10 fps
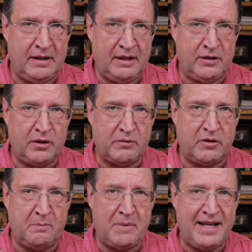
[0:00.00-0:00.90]
in terms of
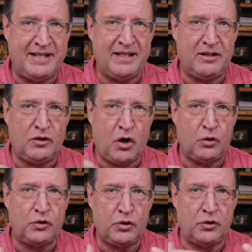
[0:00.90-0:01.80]
the basic
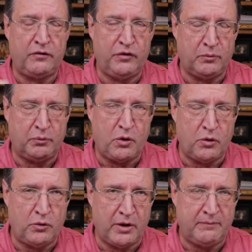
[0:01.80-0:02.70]
culture of your
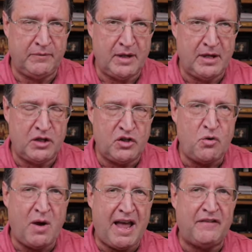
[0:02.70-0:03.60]
program.
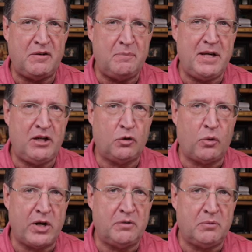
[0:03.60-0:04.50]
You have to be
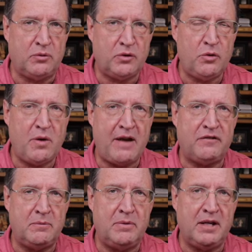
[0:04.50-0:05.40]
credible. You have
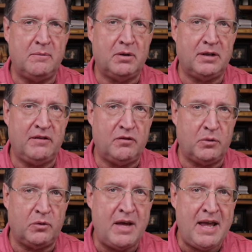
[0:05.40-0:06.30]
to be
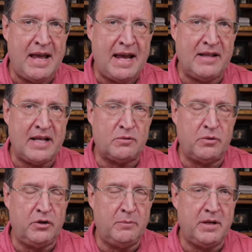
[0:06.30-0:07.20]
believable. And that's one
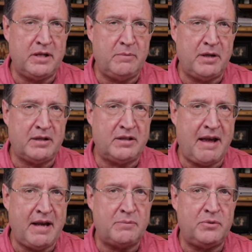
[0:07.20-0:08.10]
of your biggest
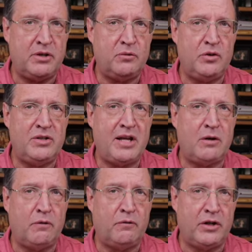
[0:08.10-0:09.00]
tasks, particularly when you take
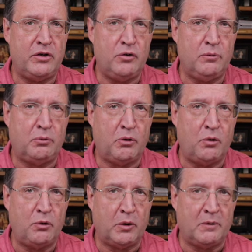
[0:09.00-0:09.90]
over a new
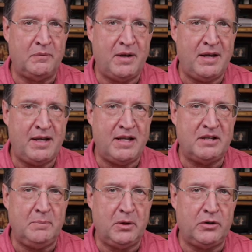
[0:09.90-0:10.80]
program, is
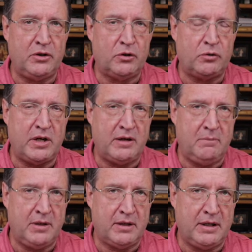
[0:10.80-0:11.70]
building your
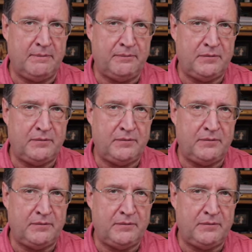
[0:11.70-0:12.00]
credibility.